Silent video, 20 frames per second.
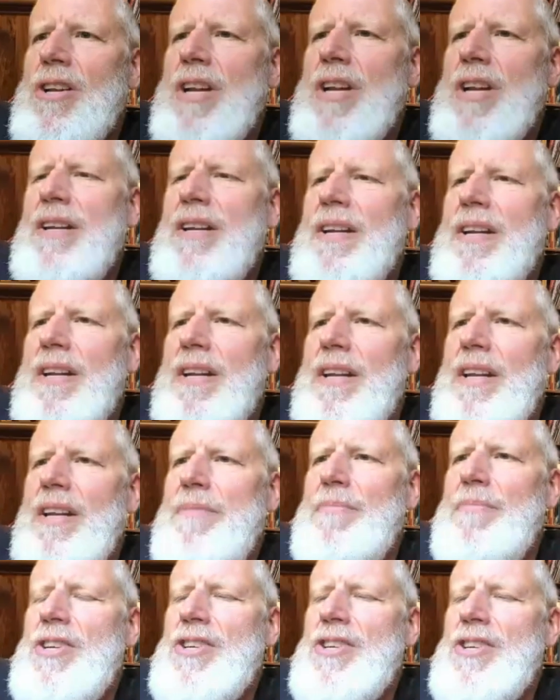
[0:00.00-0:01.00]
So
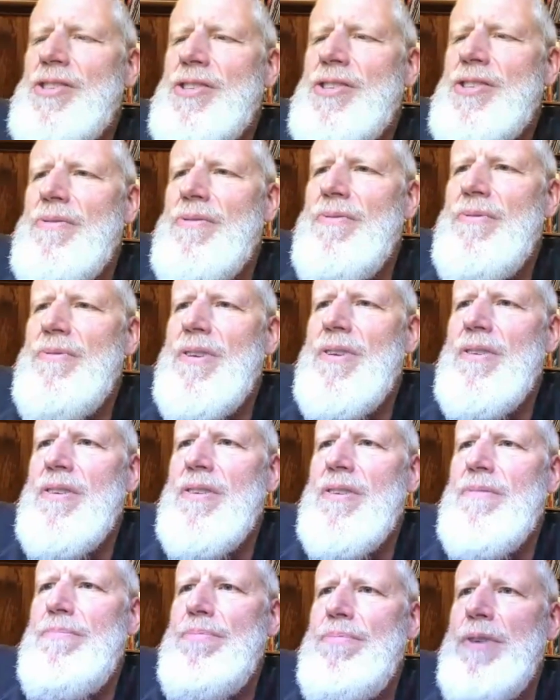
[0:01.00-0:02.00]
let me just
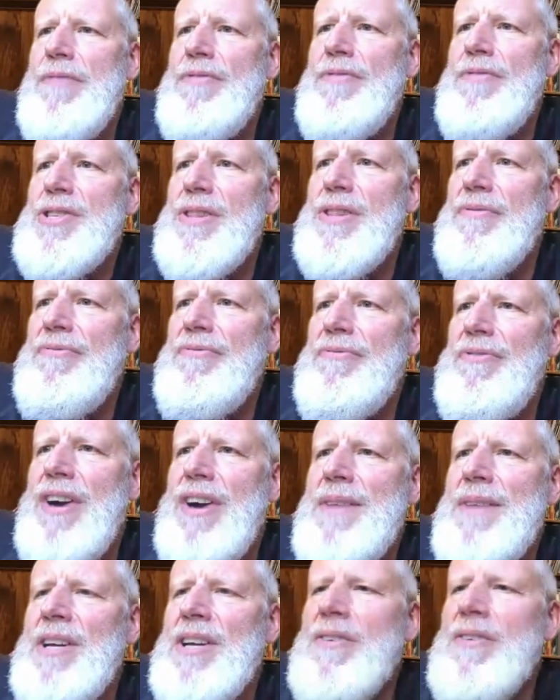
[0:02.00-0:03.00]
preface the
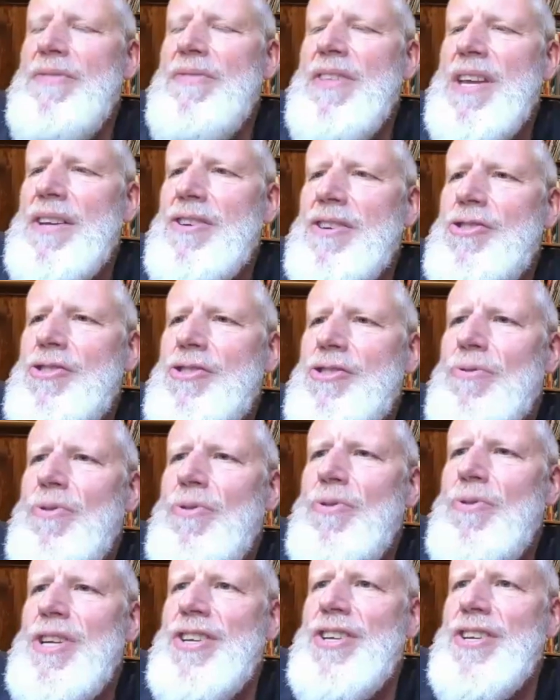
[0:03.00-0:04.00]
framing of the initial
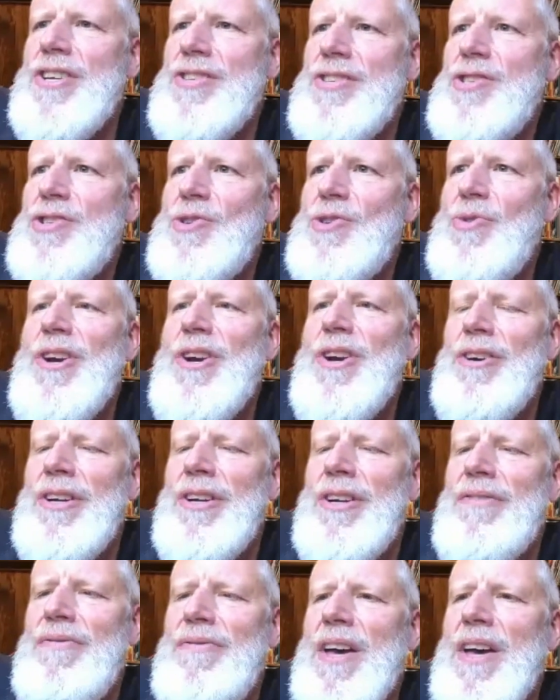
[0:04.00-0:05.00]
question as
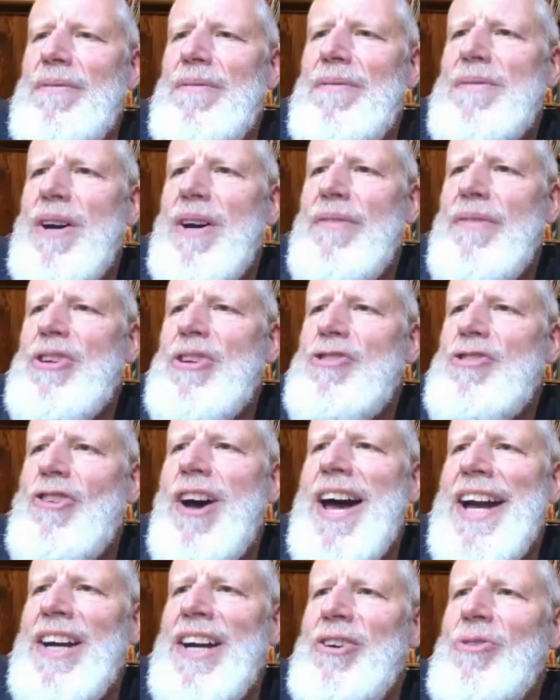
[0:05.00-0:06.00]
squaring of the
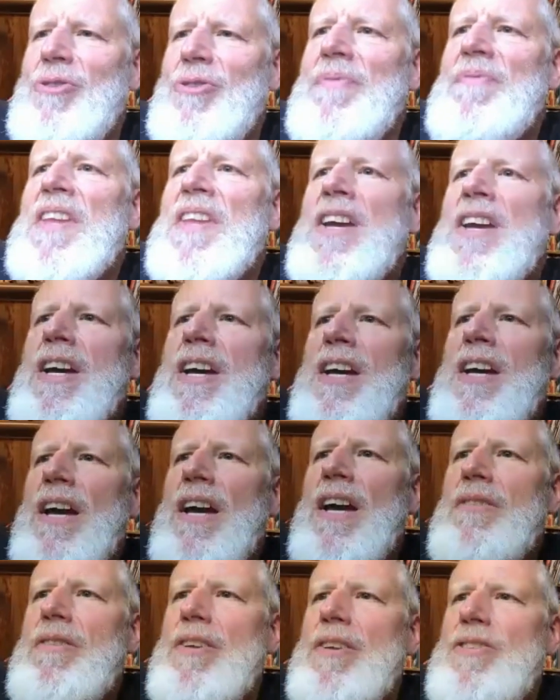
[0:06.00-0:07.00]
triangle.
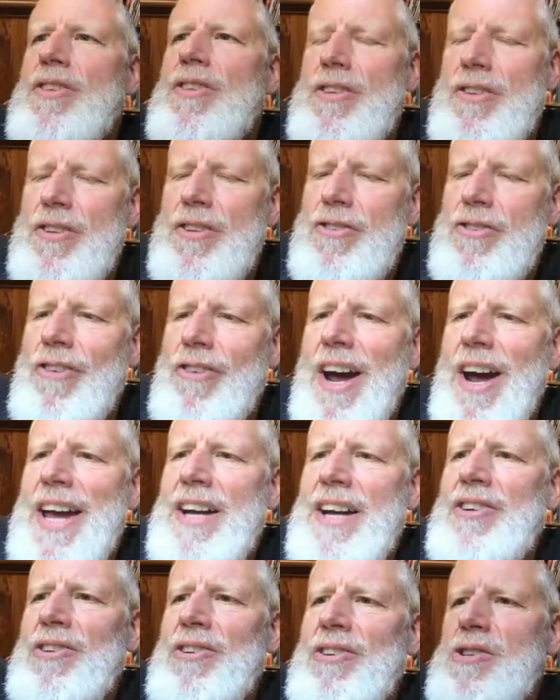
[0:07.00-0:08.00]
The
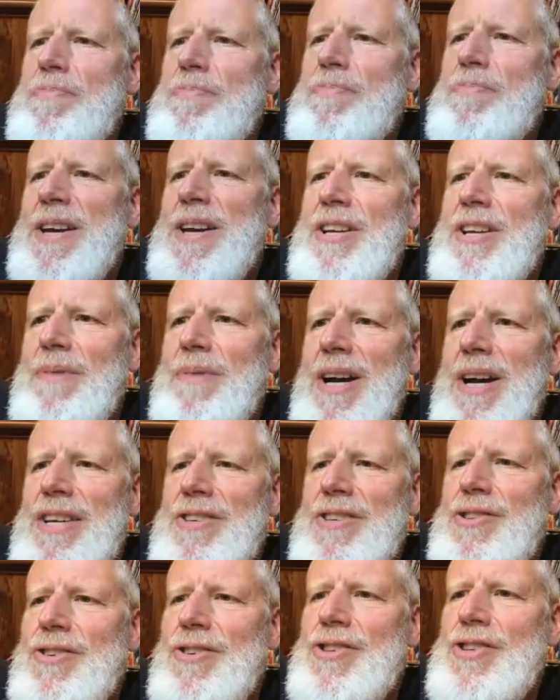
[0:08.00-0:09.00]
triangle is basically my
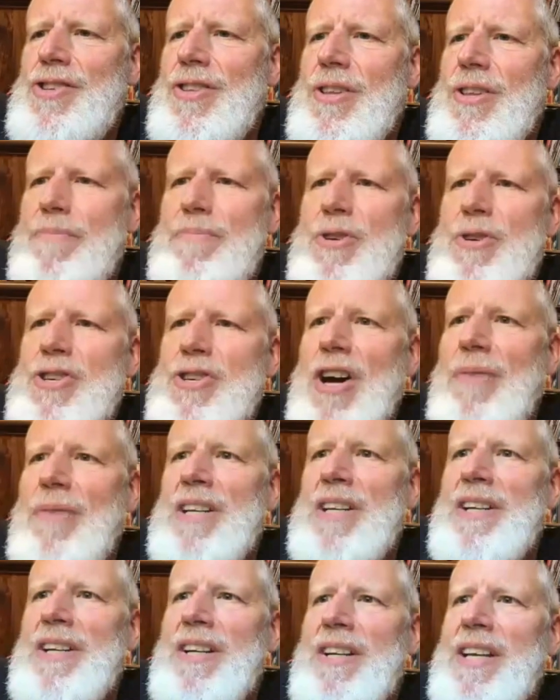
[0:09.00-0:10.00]
assertion that
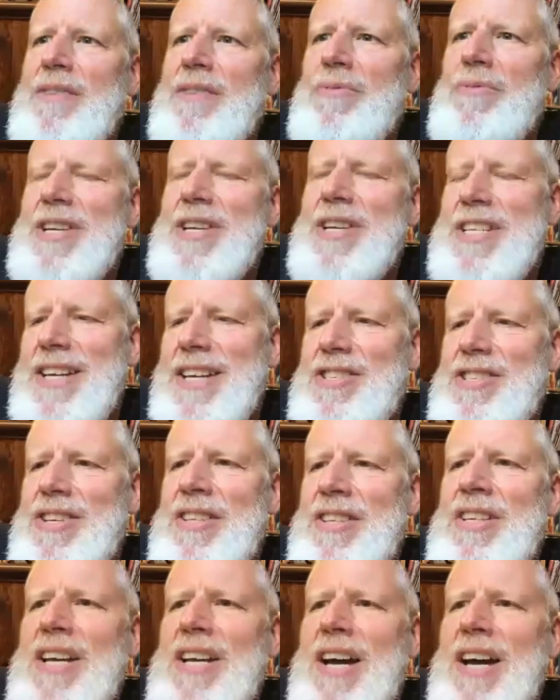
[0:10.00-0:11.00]
predominantly we tax
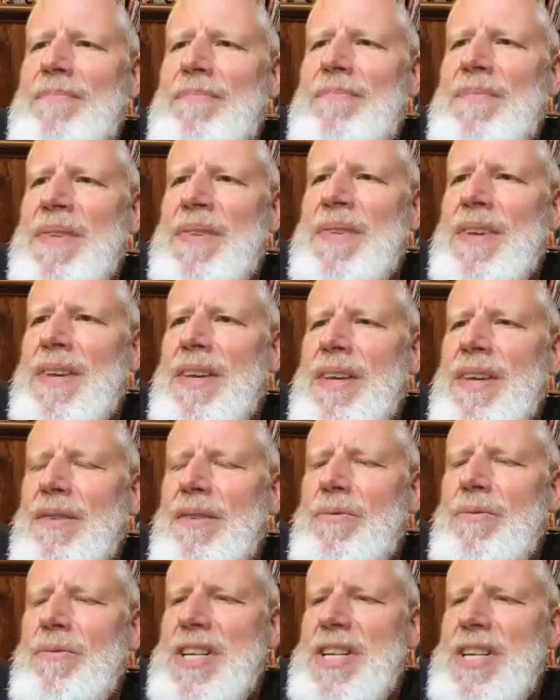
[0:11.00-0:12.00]
income,
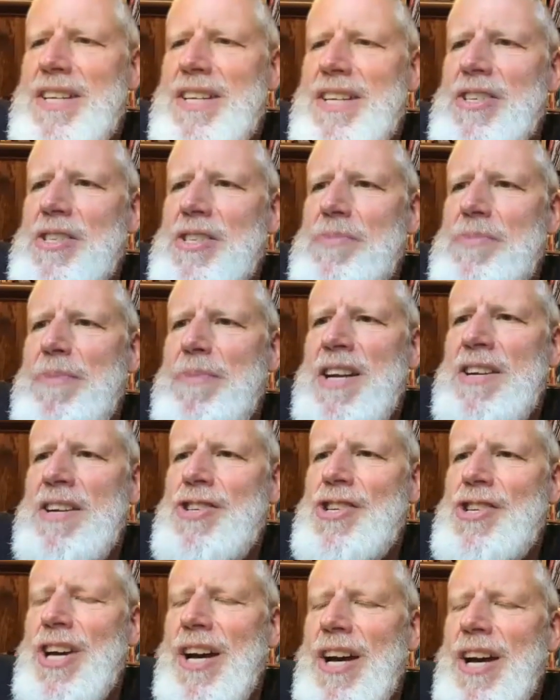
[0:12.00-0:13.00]
we tax
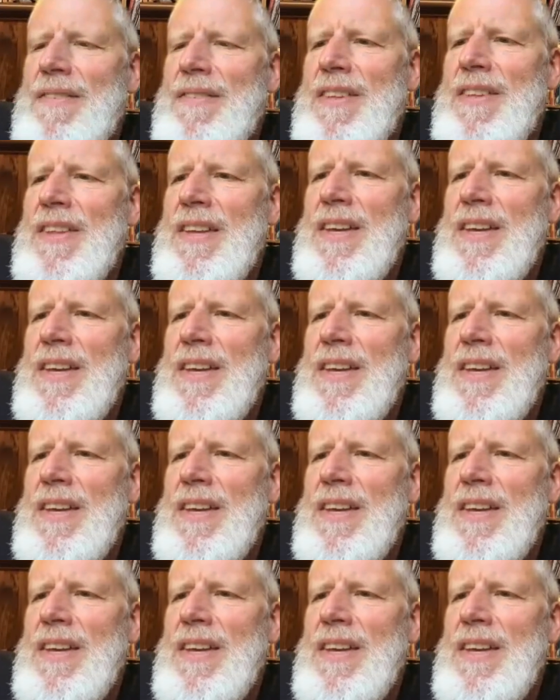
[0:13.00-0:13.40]
expenditure,